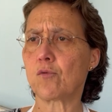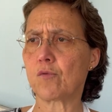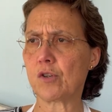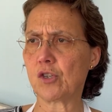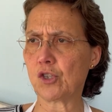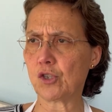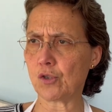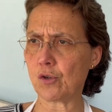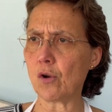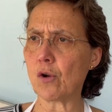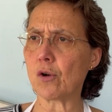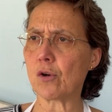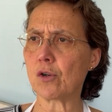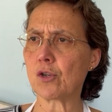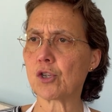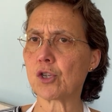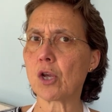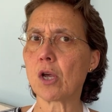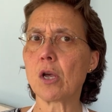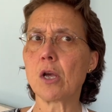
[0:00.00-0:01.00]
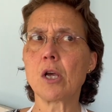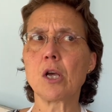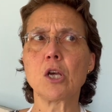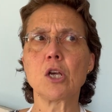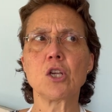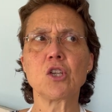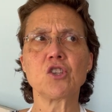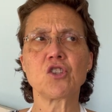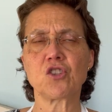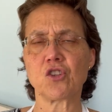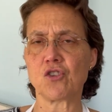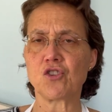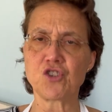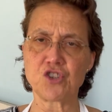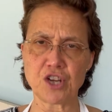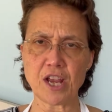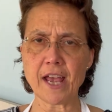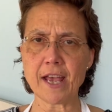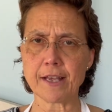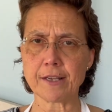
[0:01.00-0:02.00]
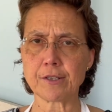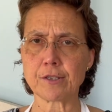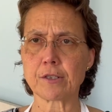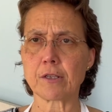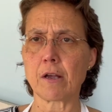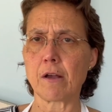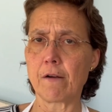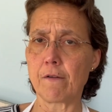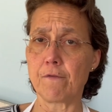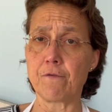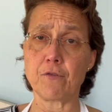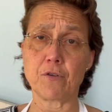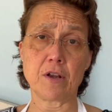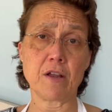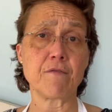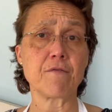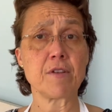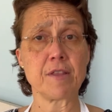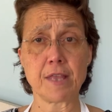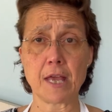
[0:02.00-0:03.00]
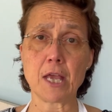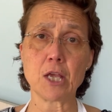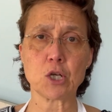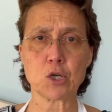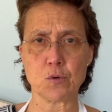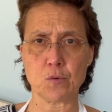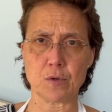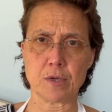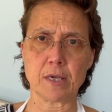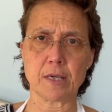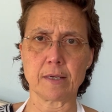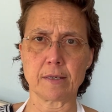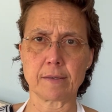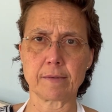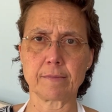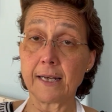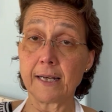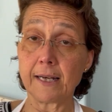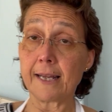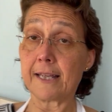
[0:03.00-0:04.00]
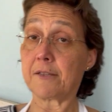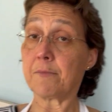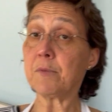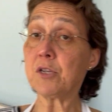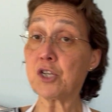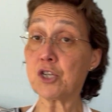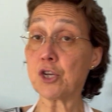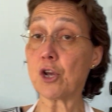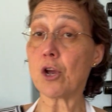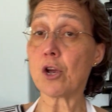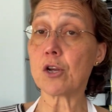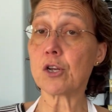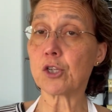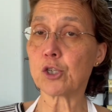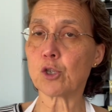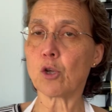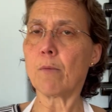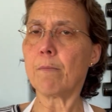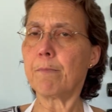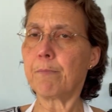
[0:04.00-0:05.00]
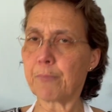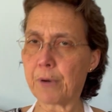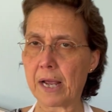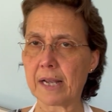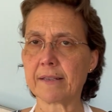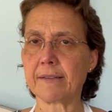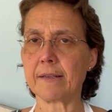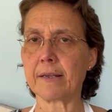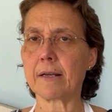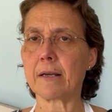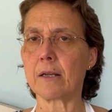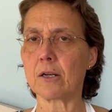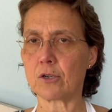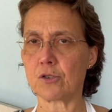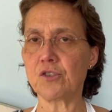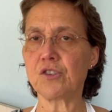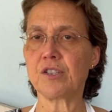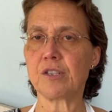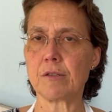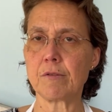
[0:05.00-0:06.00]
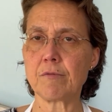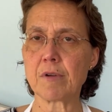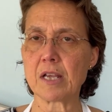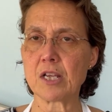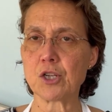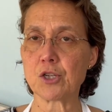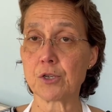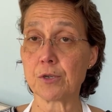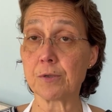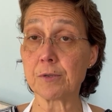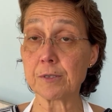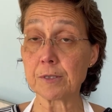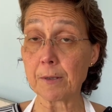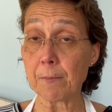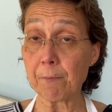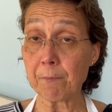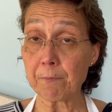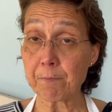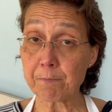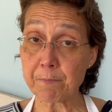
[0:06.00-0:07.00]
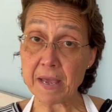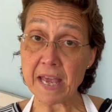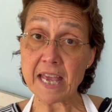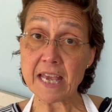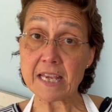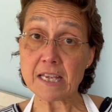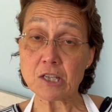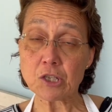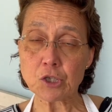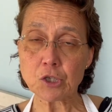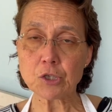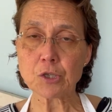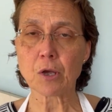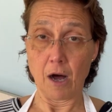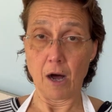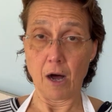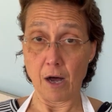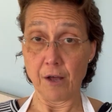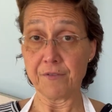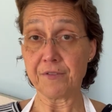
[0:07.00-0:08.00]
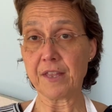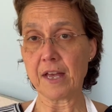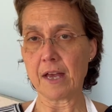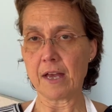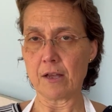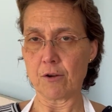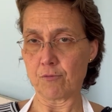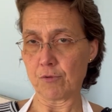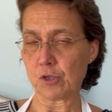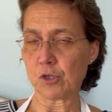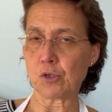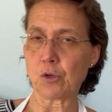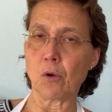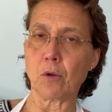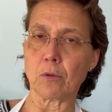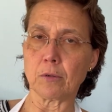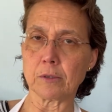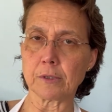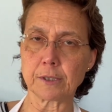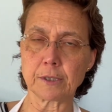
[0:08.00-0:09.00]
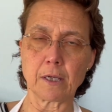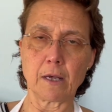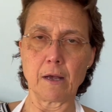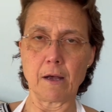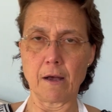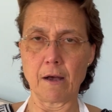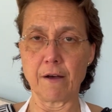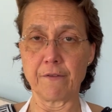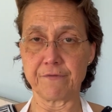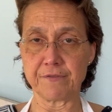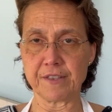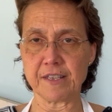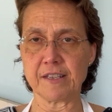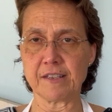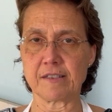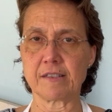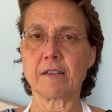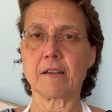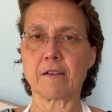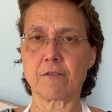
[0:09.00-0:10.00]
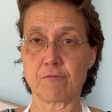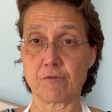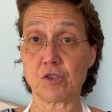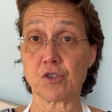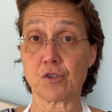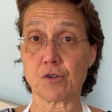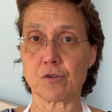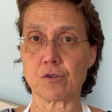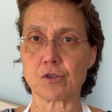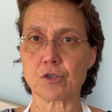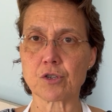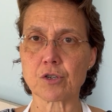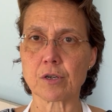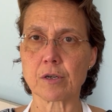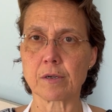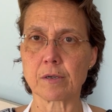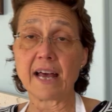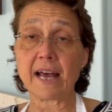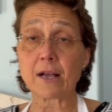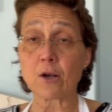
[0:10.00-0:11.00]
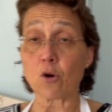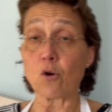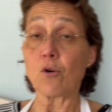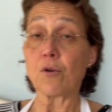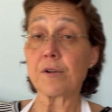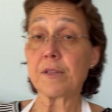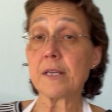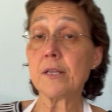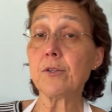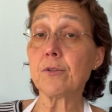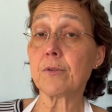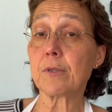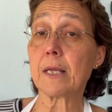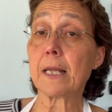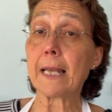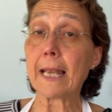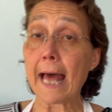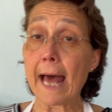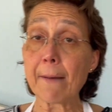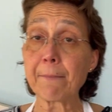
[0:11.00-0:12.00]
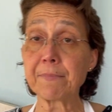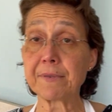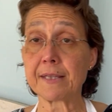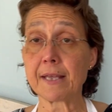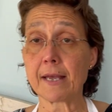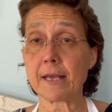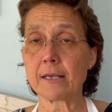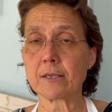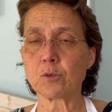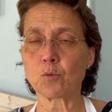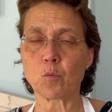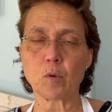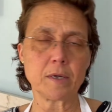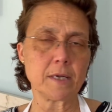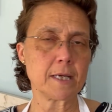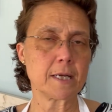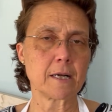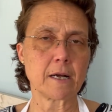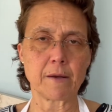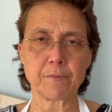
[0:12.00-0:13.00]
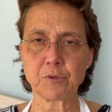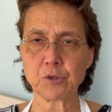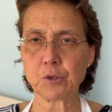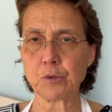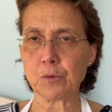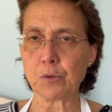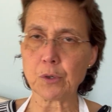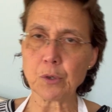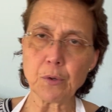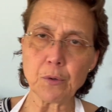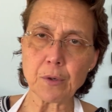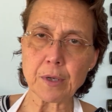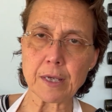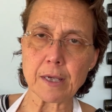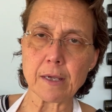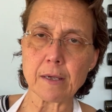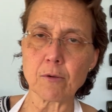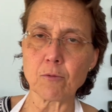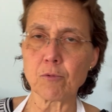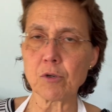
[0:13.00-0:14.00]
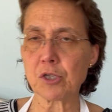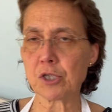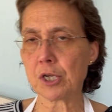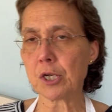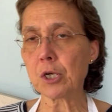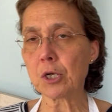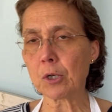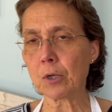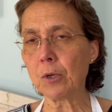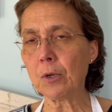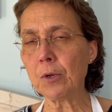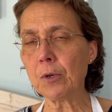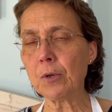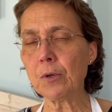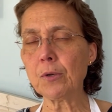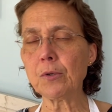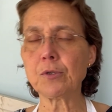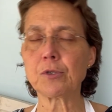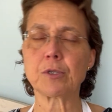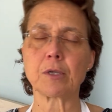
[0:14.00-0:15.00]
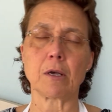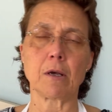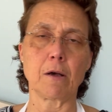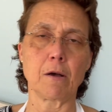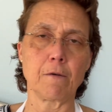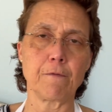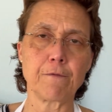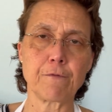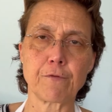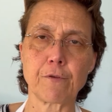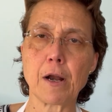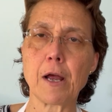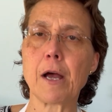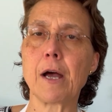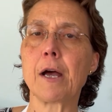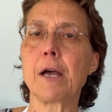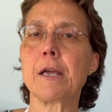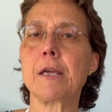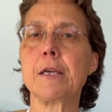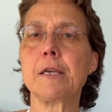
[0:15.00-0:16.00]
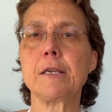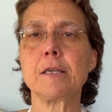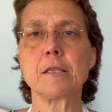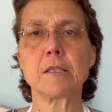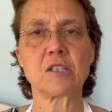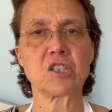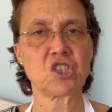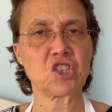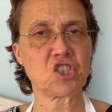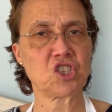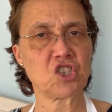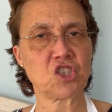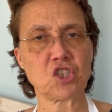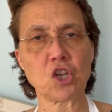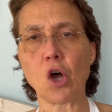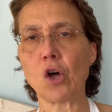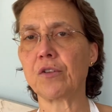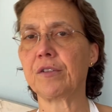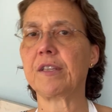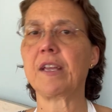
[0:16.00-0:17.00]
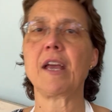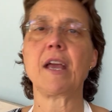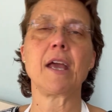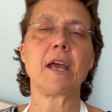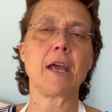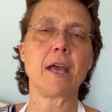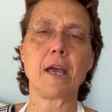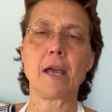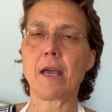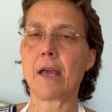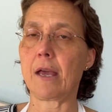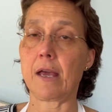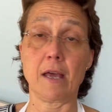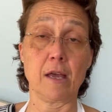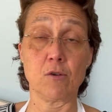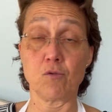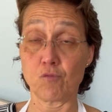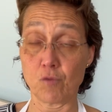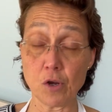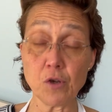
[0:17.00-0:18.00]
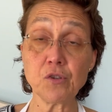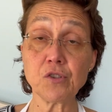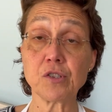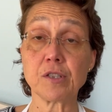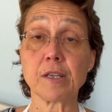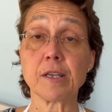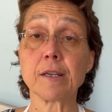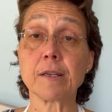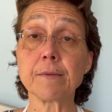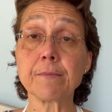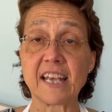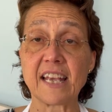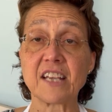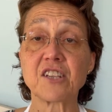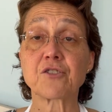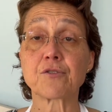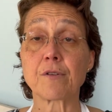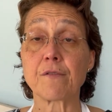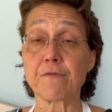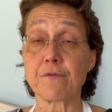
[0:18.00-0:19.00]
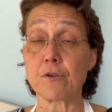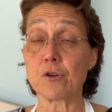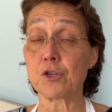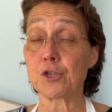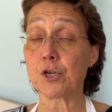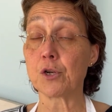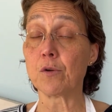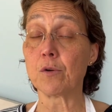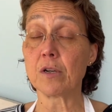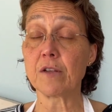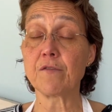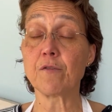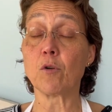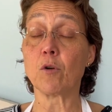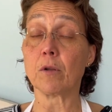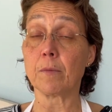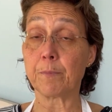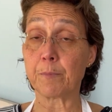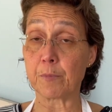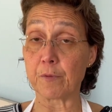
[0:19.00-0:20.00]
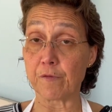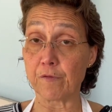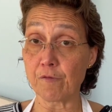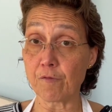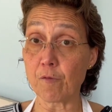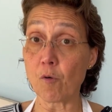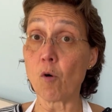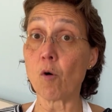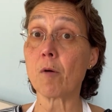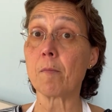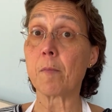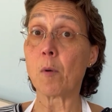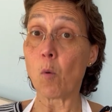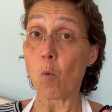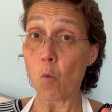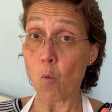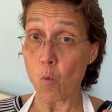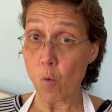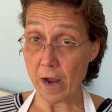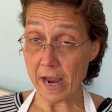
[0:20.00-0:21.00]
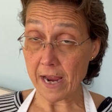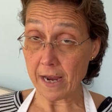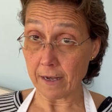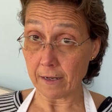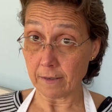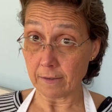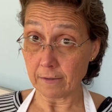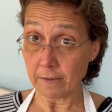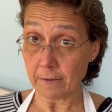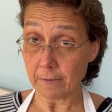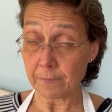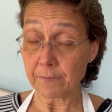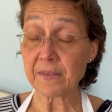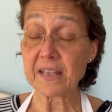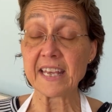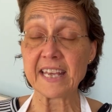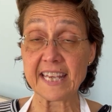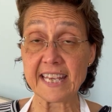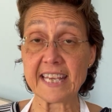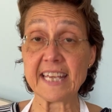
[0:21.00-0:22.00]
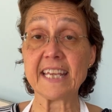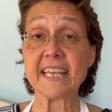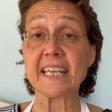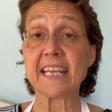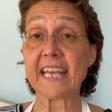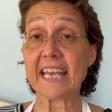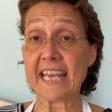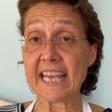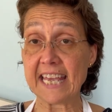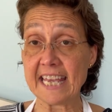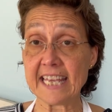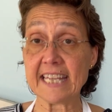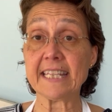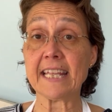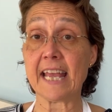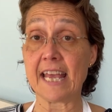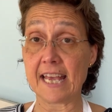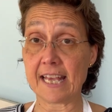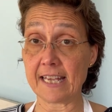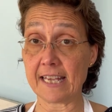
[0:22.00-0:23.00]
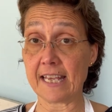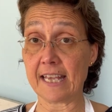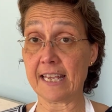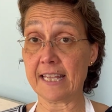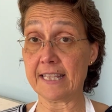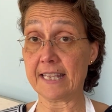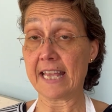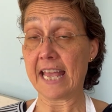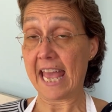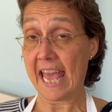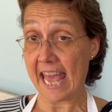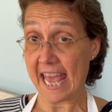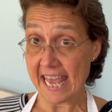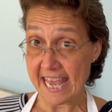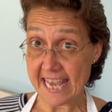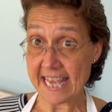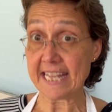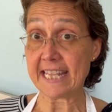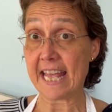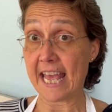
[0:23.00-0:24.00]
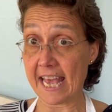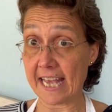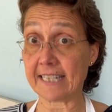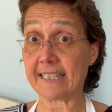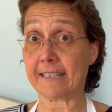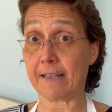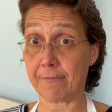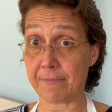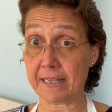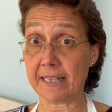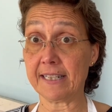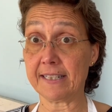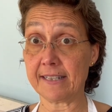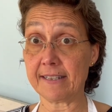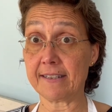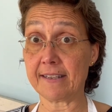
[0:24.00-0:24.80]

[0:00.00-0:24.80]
research suggest for everyday cooking? Let me share some practical considerations based on the results of this research according to the lab test when it comes to cooking, which includes uh, frying, saute, and roasting, extra virgin olive oil performed well in heat in the heat stability